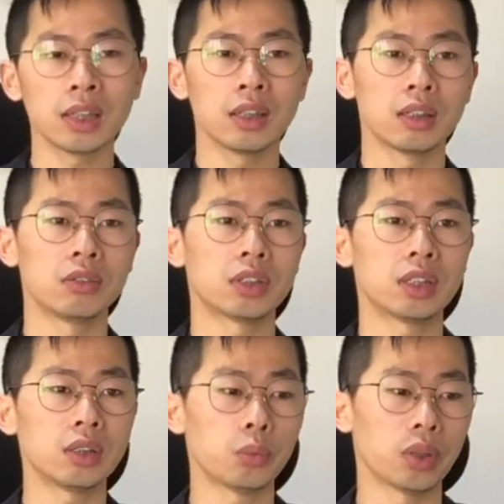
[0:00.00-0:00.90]
You see,
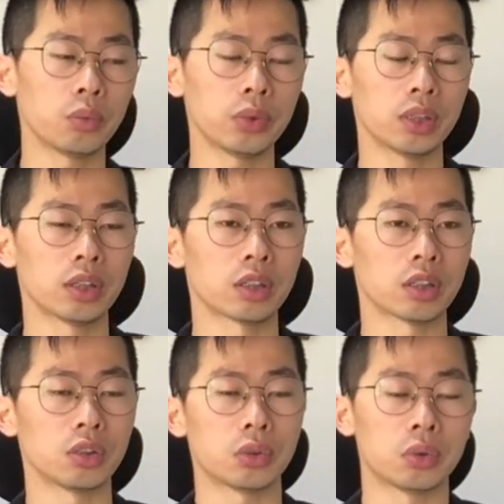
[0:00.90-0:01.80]
when we go
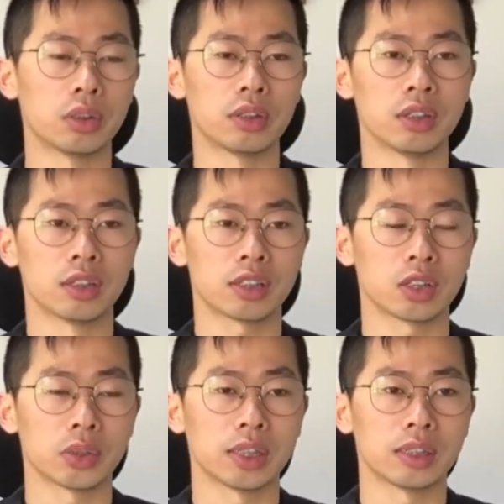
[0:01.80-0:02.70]
to the
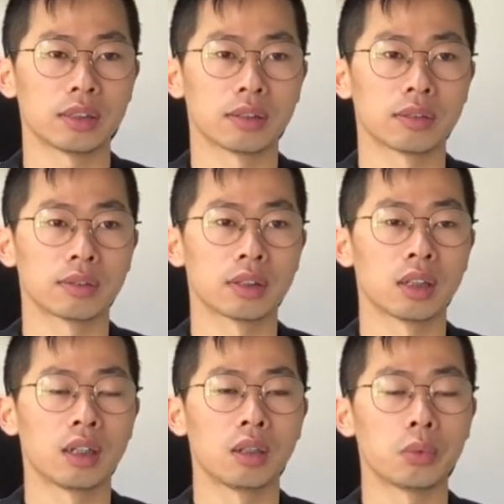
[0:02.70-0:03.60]
nursery,
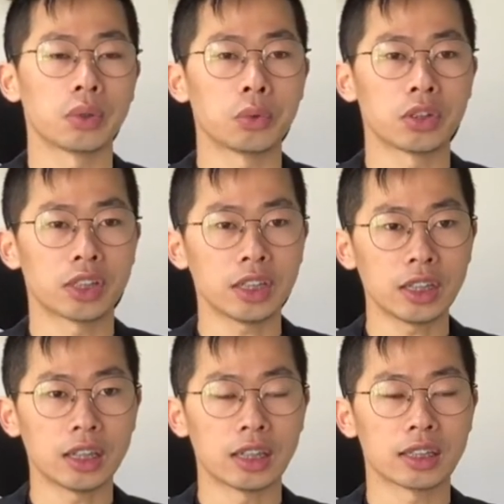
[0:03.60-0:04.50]
we will see
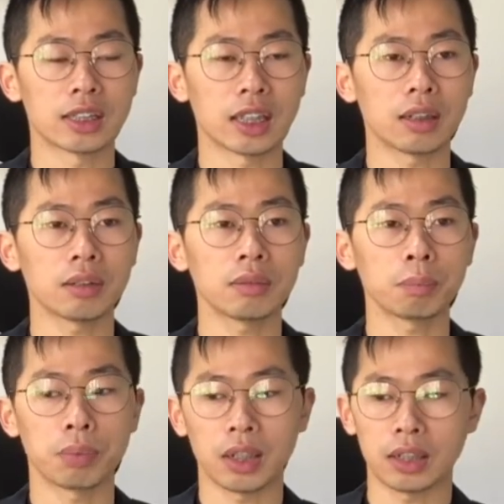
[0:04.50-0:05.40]
that some
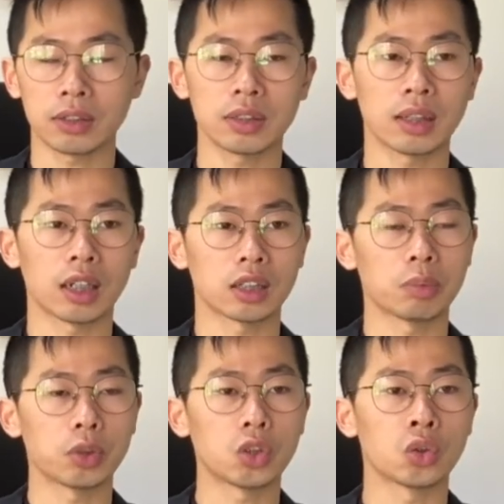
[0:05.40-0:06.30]
plants are kept
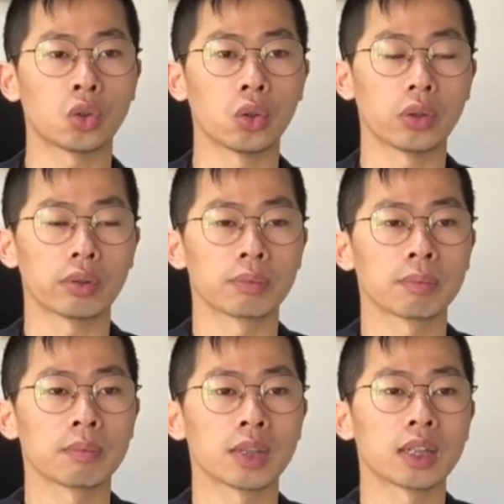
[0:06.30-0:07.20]
indoor,
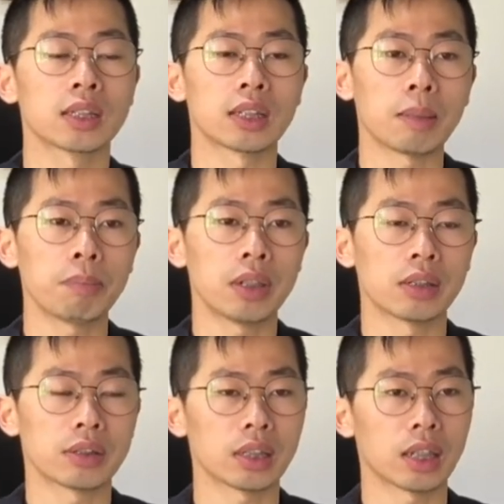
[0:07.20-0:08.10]
some
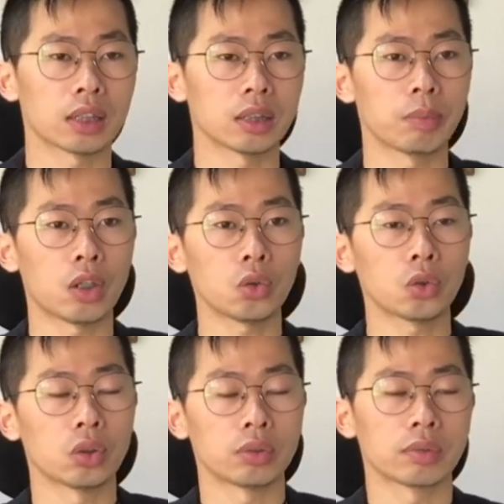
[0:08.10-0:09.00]
plants are kept
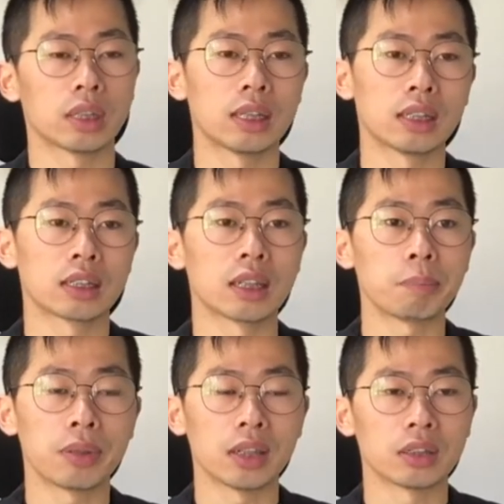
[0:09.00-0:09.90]
outdoor, some
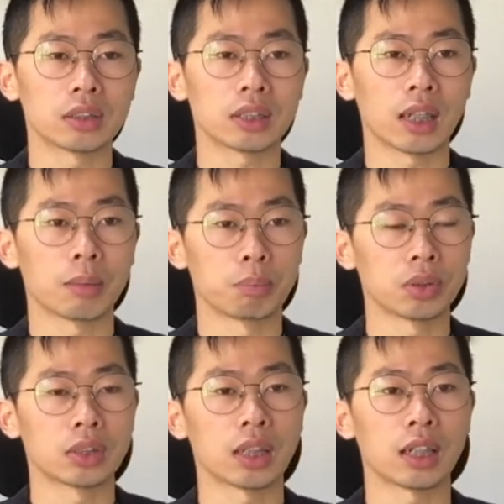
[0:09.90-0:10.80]
plants are put
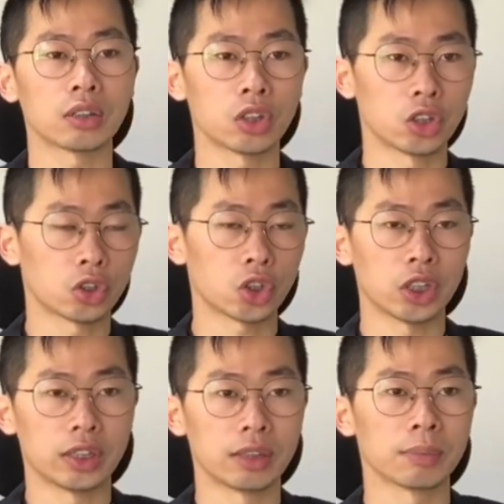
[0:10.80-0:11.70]
under the
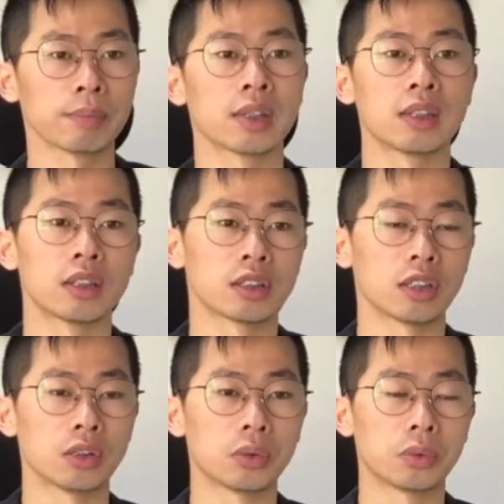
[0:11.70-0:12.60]
shade.
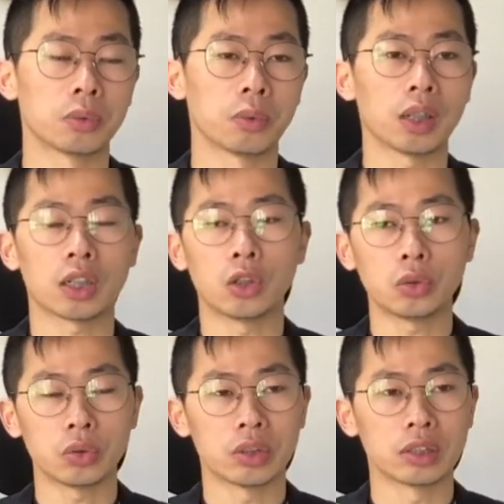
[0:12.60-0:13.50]
So when I go to
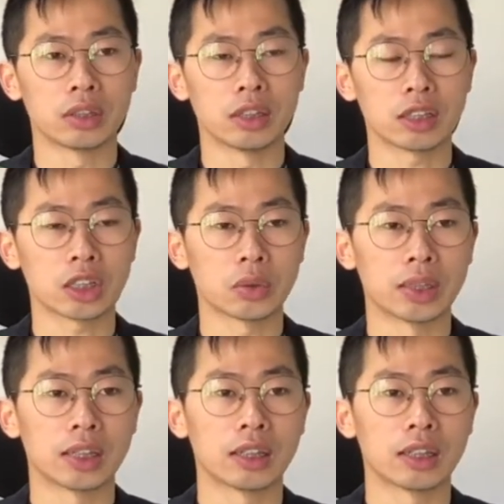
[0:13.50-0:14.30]
the nursery,